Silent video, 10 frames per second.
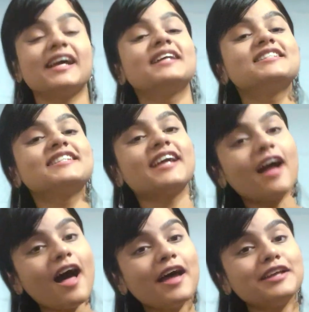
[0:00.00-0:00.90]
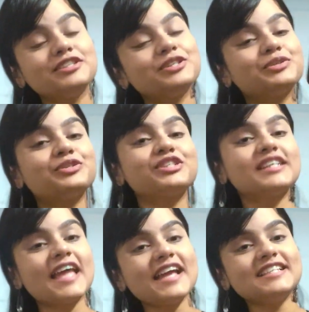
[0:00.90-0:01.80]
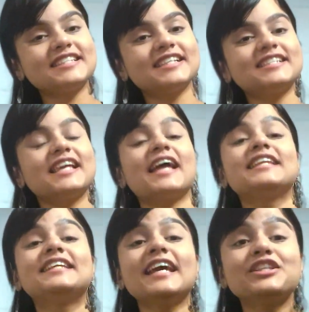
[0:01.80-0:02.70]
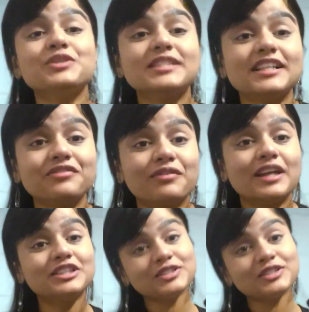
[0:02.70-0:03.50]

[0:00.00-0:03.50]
and say hi to Crucial X6 and get yourself one